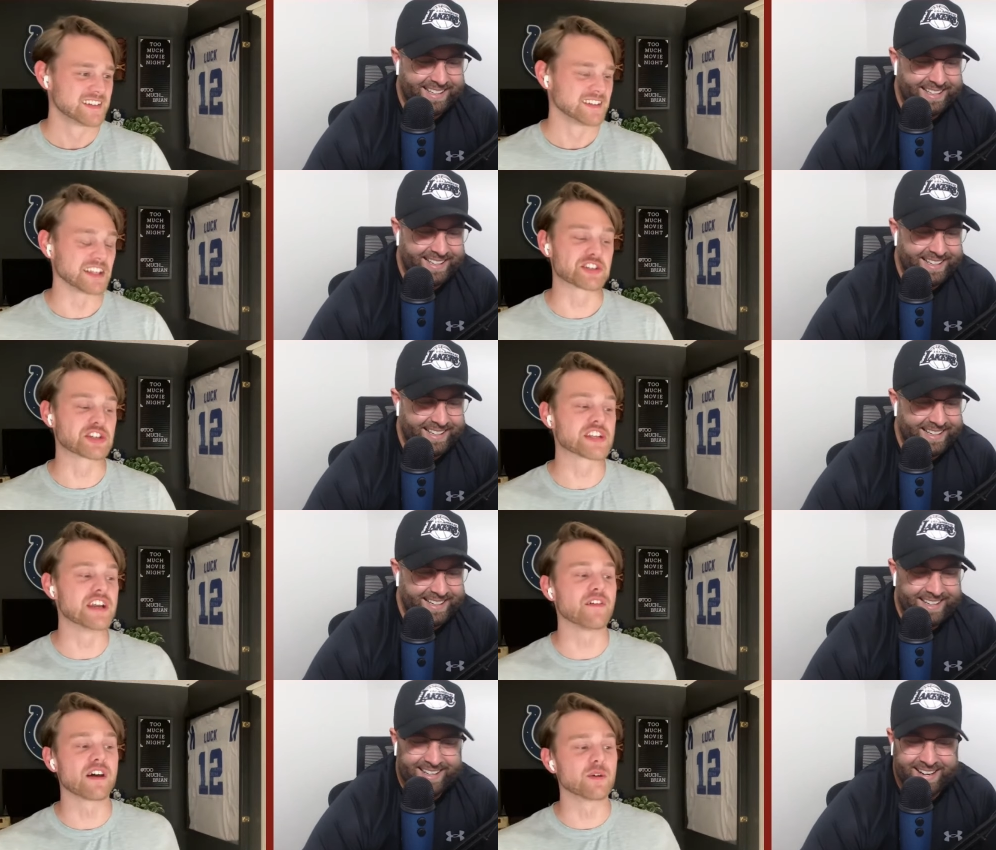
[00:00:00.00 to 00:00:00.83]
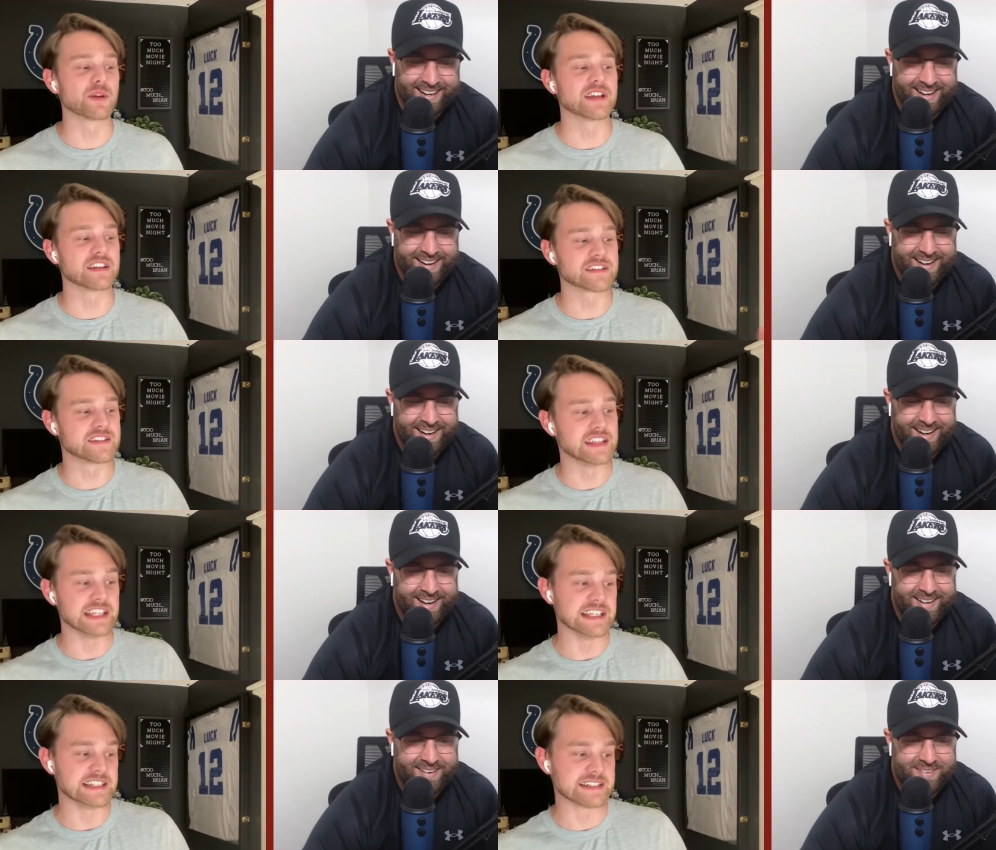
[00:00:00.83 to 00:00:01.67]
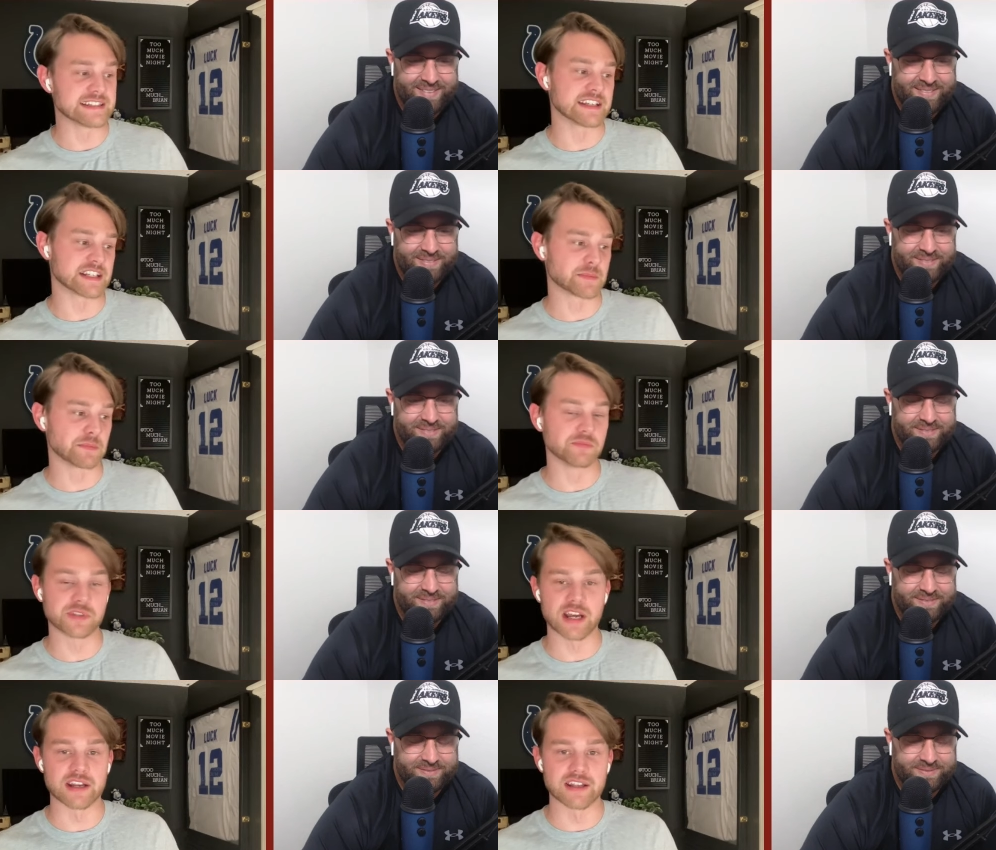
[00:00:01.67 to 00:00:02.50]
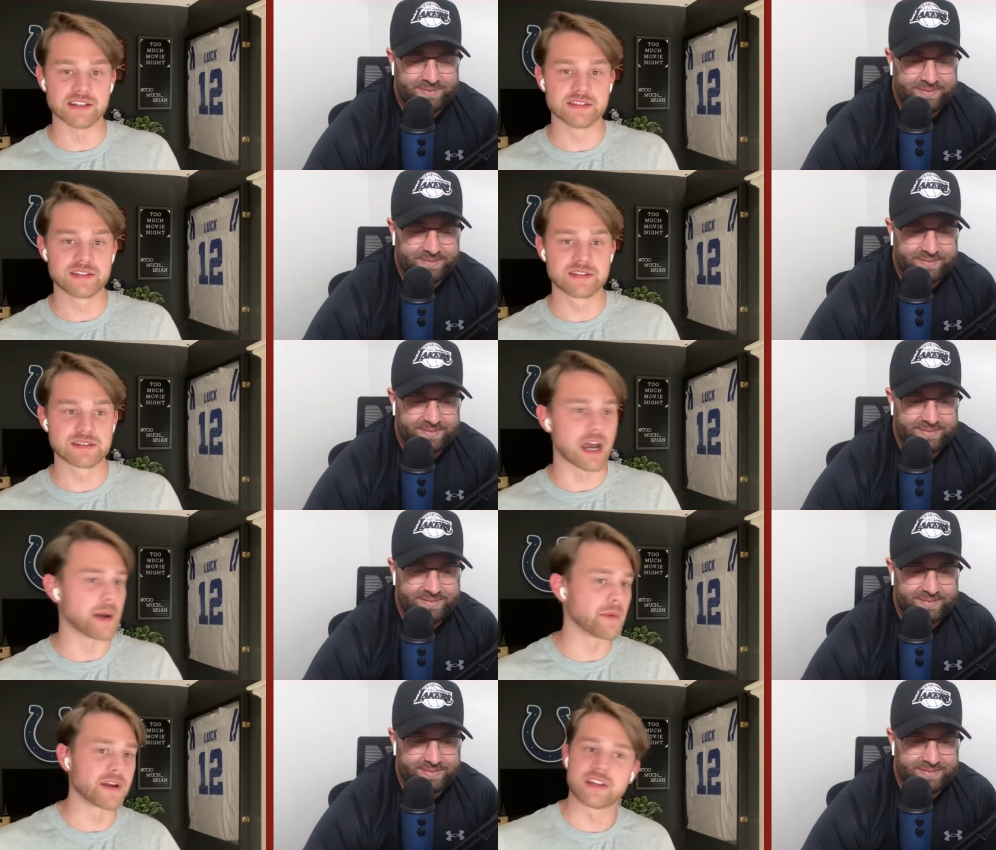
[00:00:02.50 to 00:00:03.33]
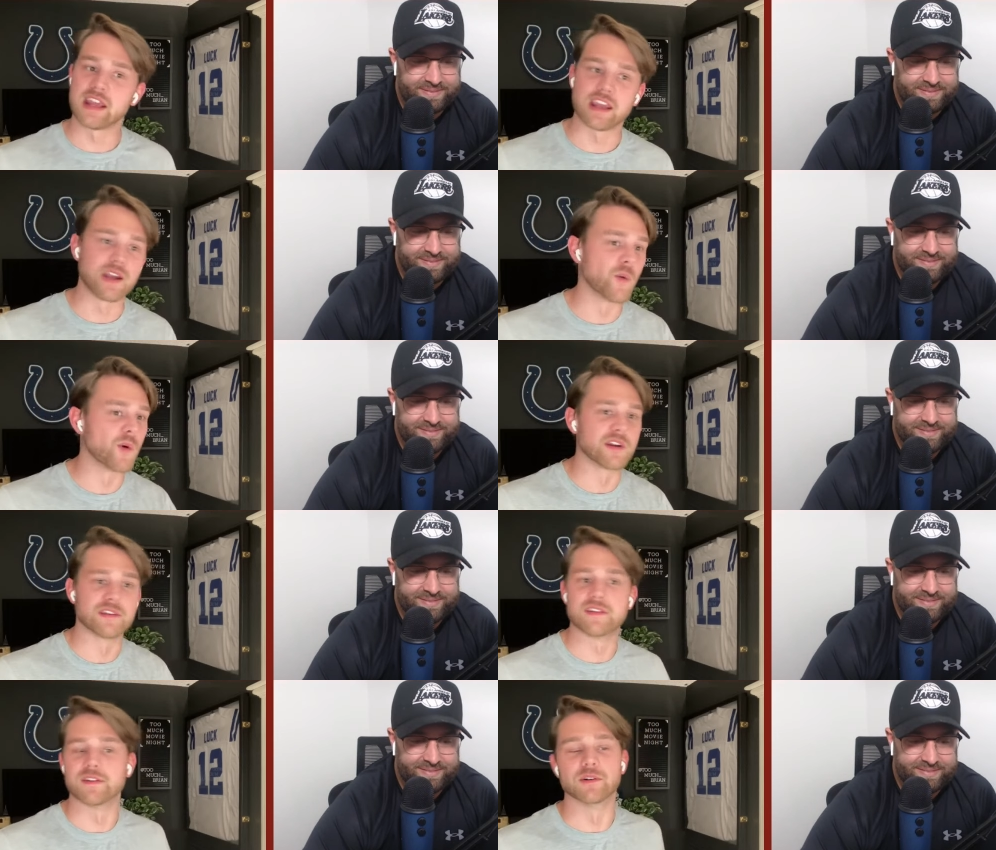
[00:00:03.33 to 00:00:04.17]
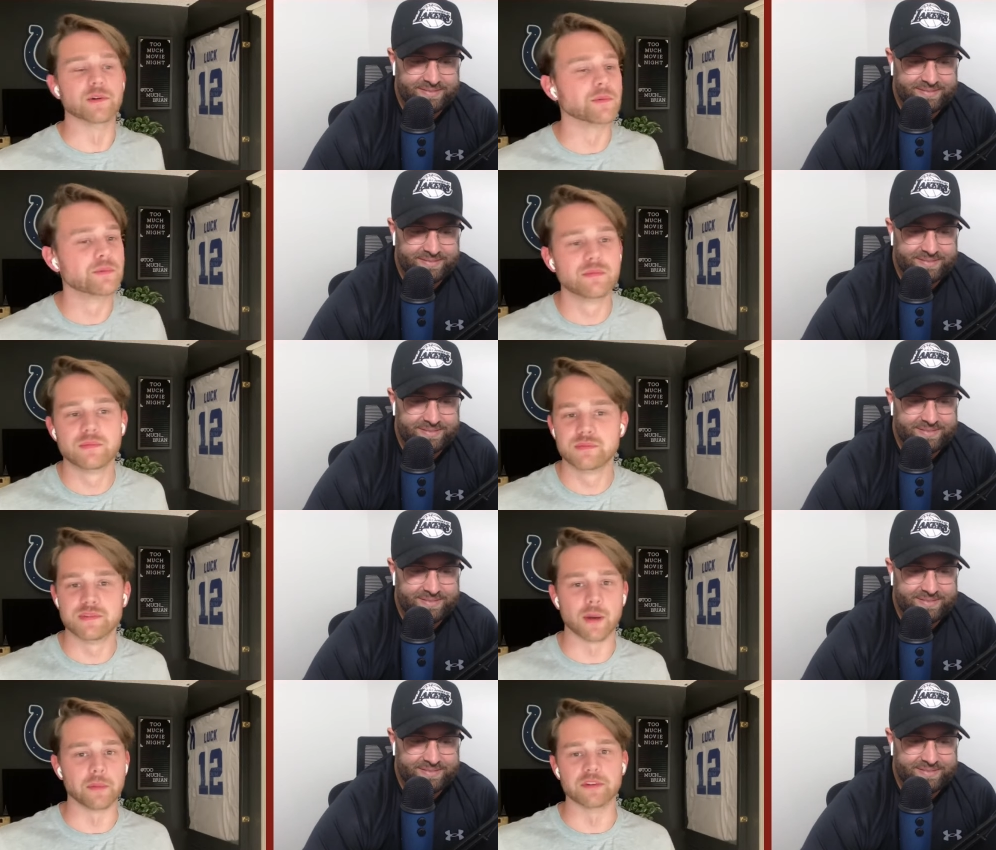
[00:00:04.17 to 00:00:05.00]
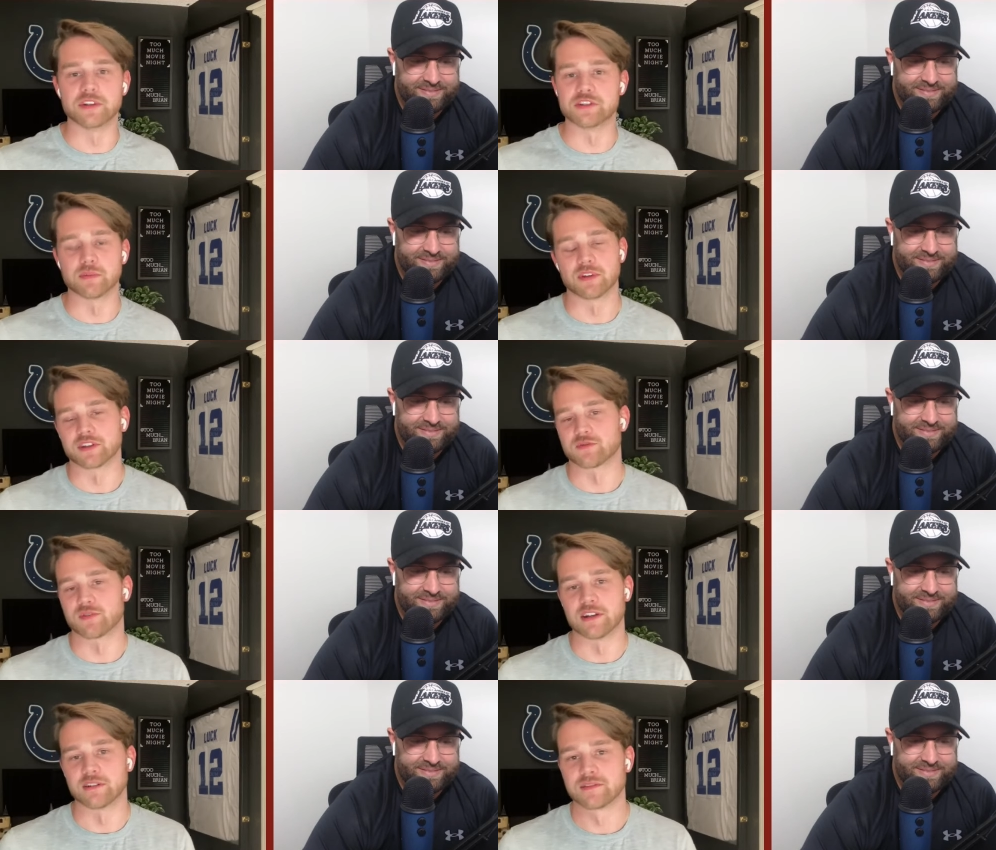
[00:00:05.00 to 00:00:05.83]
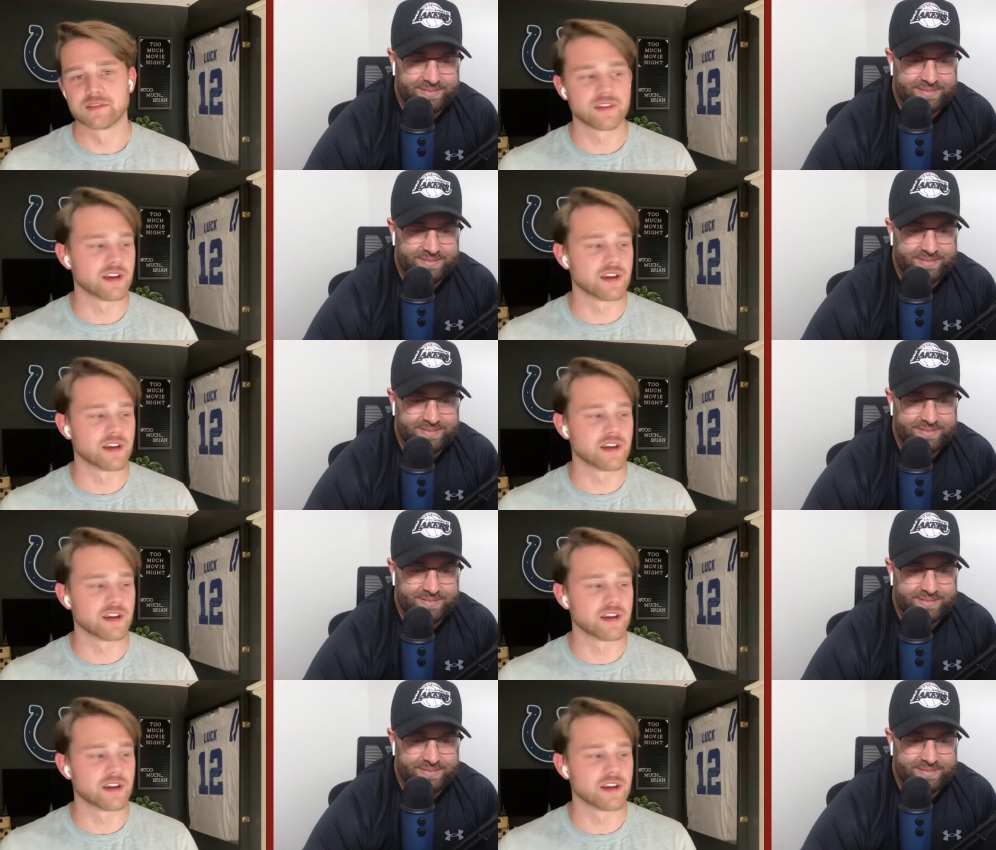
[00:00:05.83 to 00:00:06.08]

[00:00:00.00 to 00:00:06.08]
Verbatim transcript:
Speaker 1: let's just say if I don't get the, these six tight ends, I'm not taking one until double digit plus rounds.